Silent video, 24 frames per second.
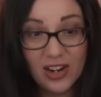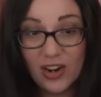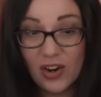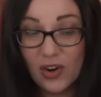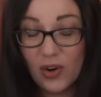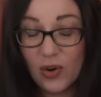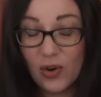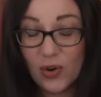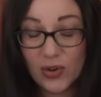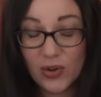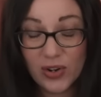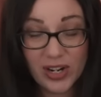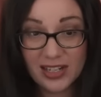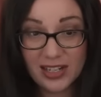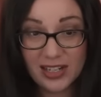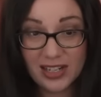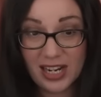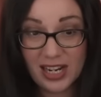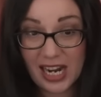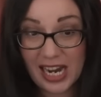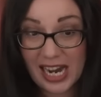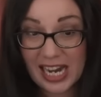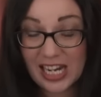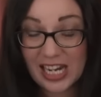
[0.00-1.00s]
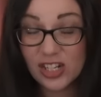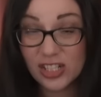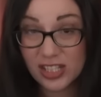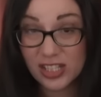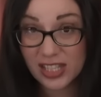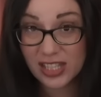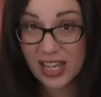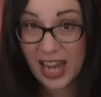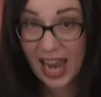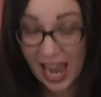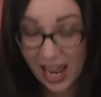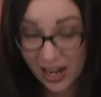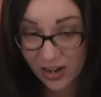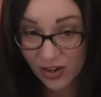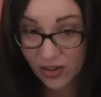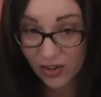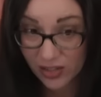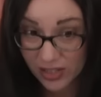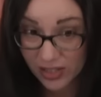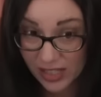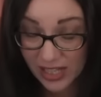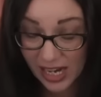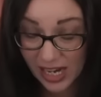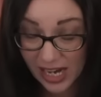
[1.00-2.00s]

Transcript: Or he just cannot save